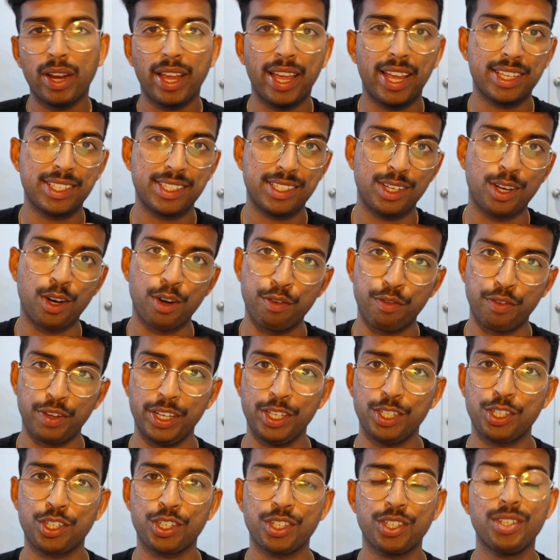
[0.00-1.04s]
SEO
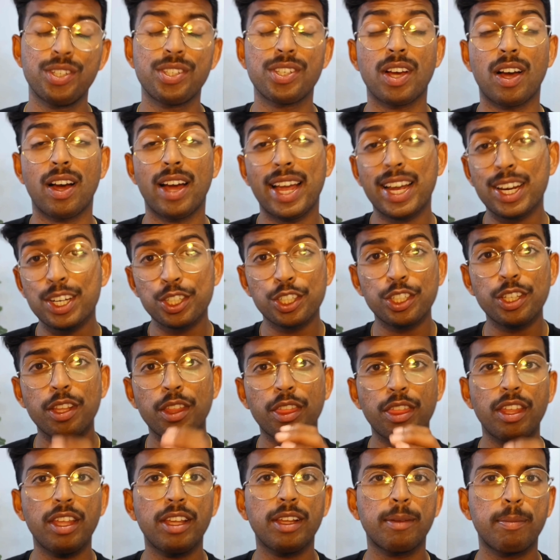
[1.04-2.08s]
features, I actually
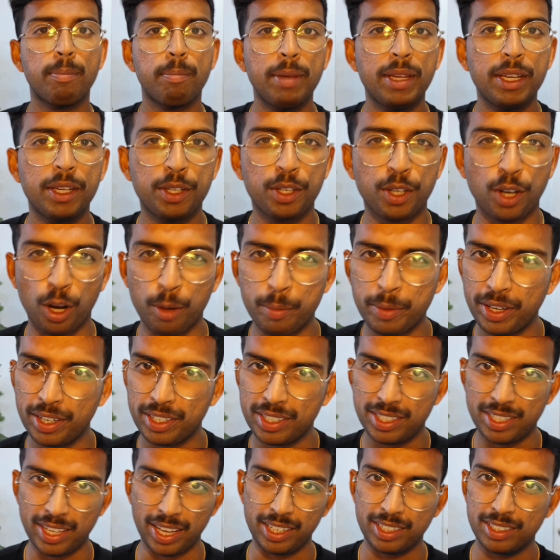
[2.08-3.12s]
think BigCommerce
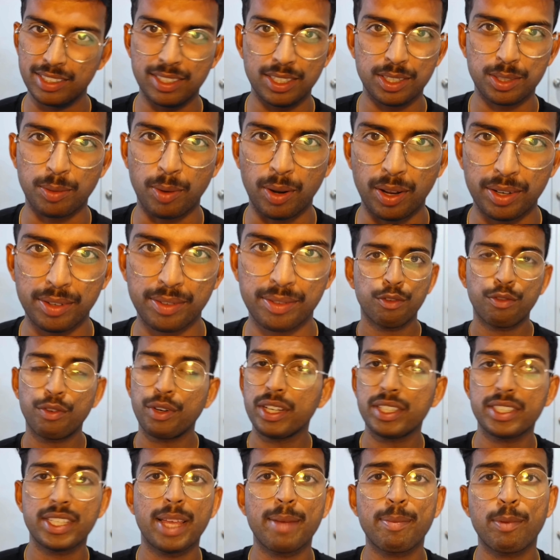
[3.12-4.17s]
takes this one. For
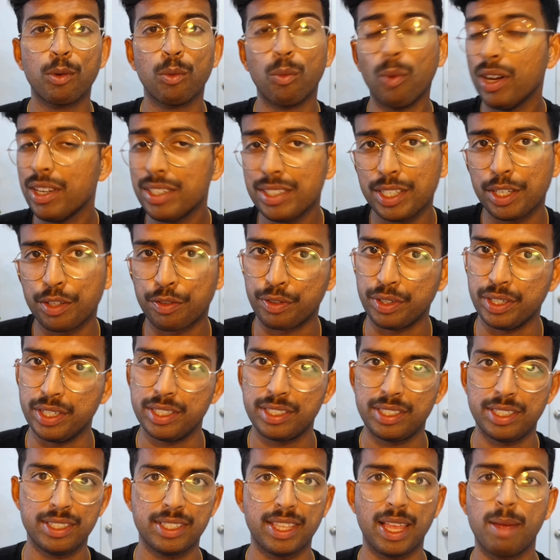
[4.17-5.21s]
example, one difference
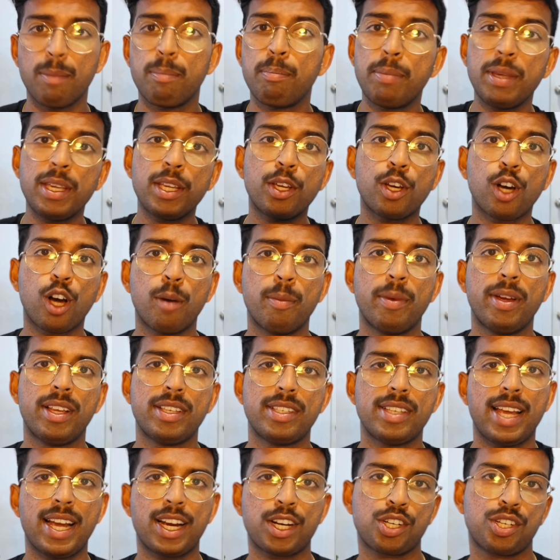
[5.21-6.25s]
is that BigCommerce
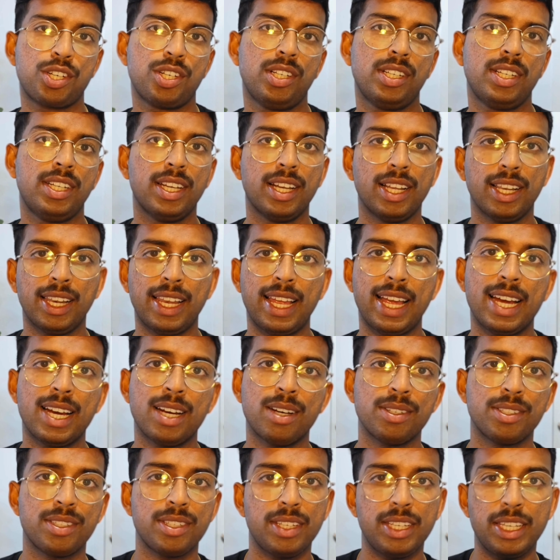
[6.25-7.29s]
actually
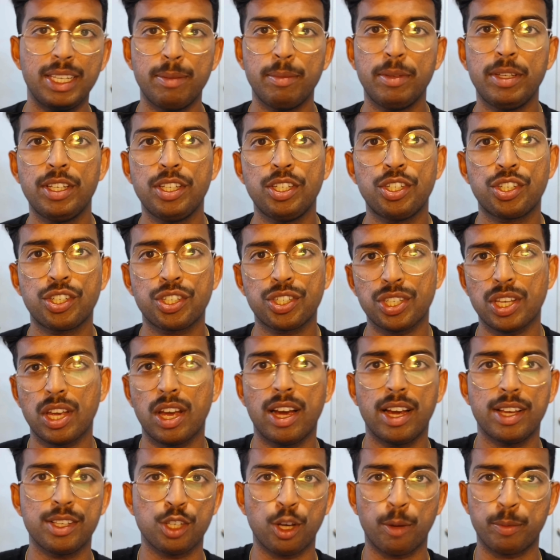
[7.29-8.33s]
allows image
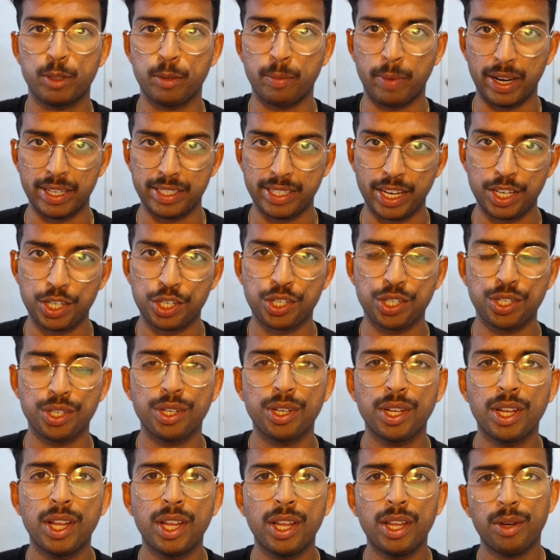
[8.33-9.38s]
size optimization,
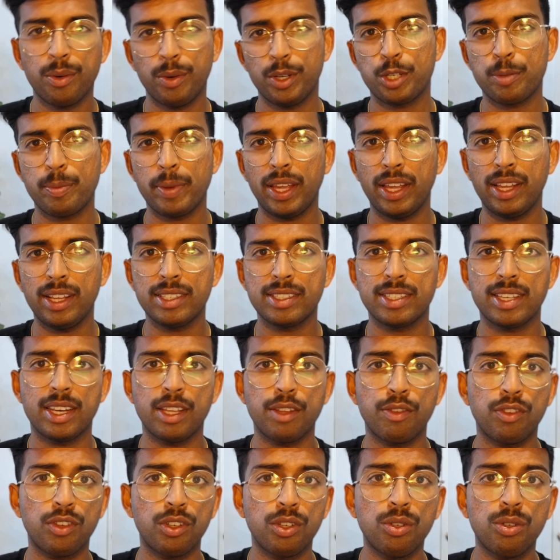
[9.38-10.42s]
which means that
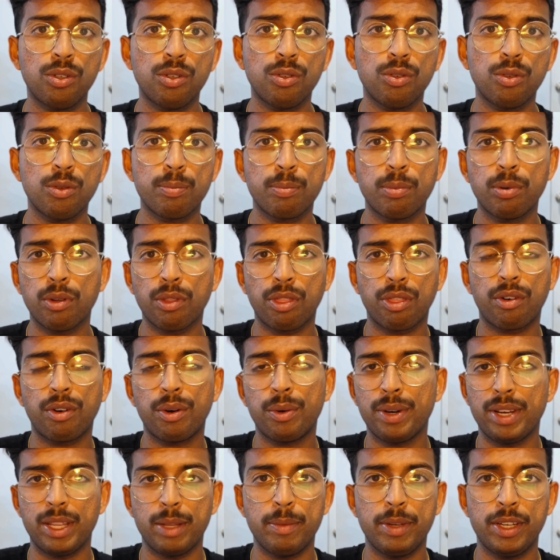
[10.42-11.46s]
if you put through
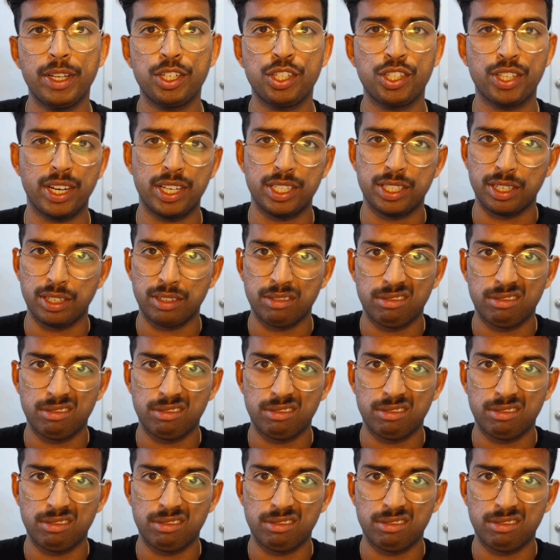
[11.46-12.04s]
an image that is,